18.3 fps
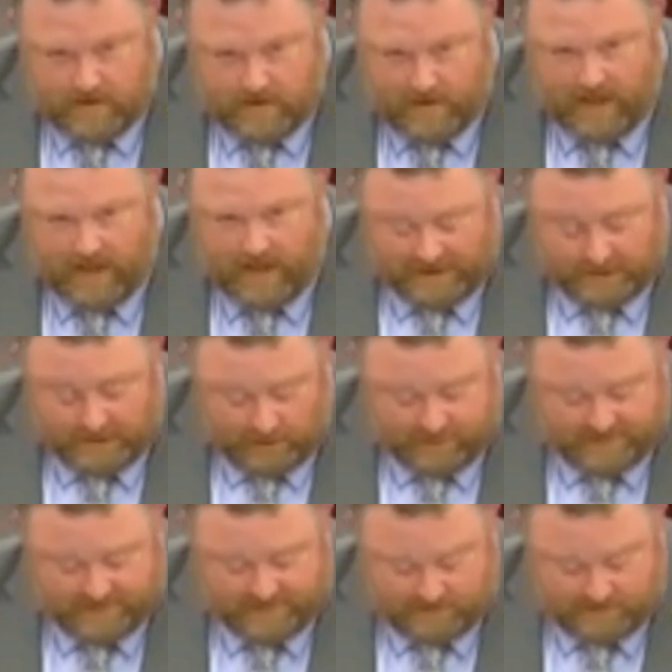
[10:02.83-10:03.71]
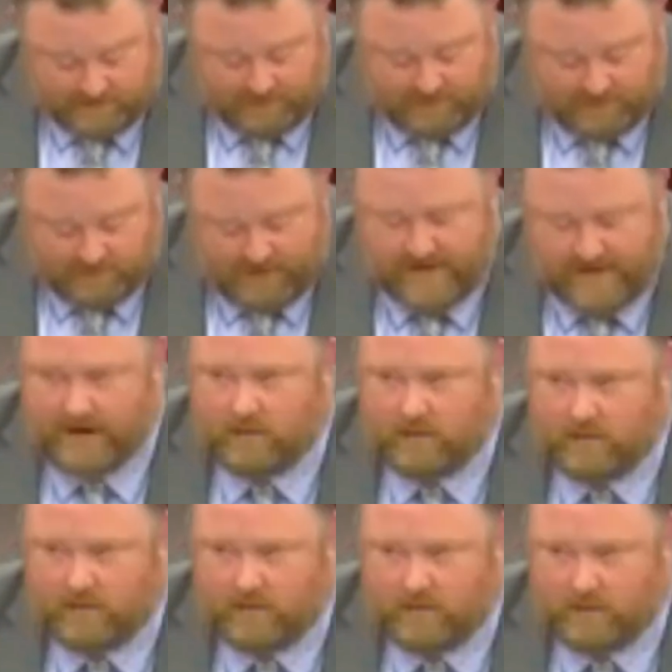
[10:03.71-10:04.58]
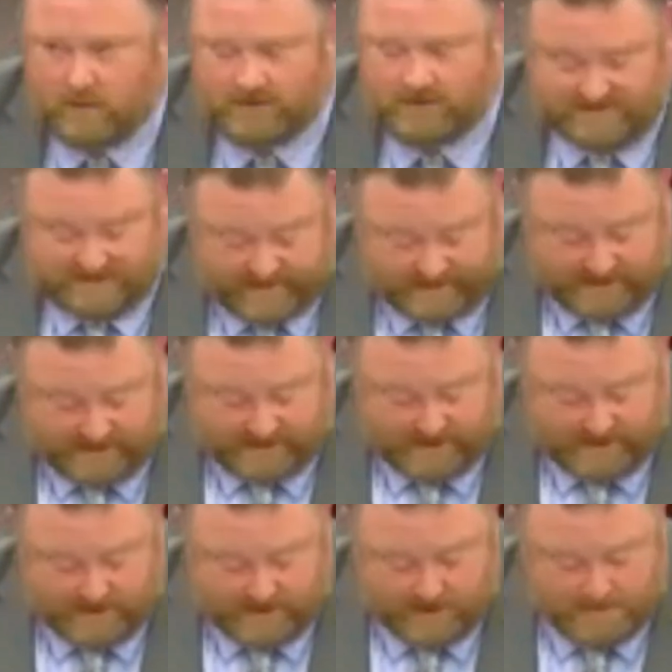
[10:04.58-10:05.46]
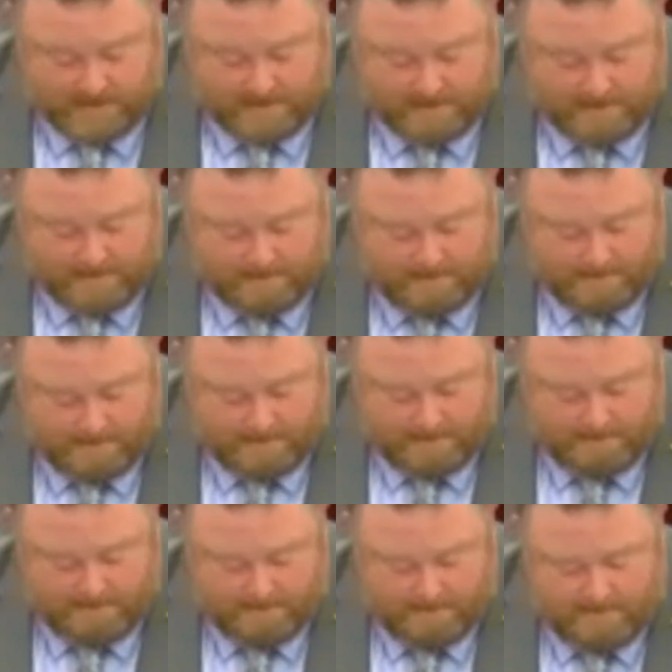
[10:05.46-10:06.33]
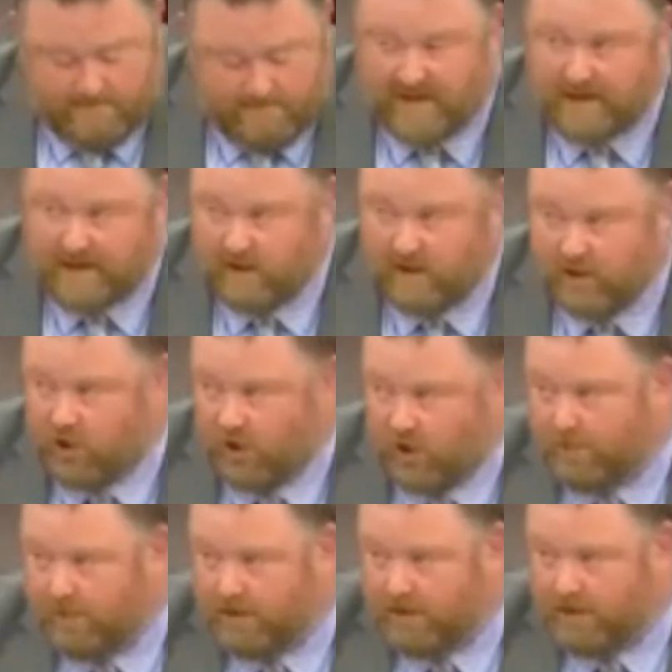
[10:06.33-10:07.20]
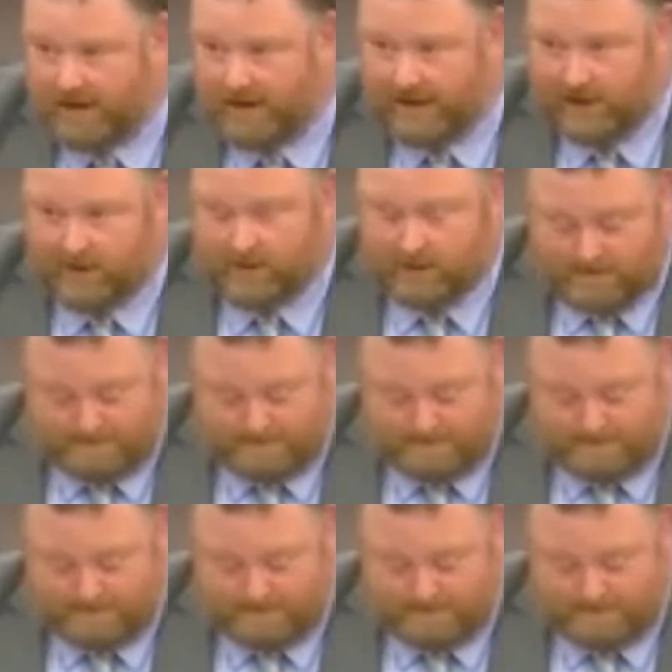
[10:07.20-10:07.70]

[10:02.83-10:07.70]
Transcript: I know some of you right now are sitting here thinking you don't belong here,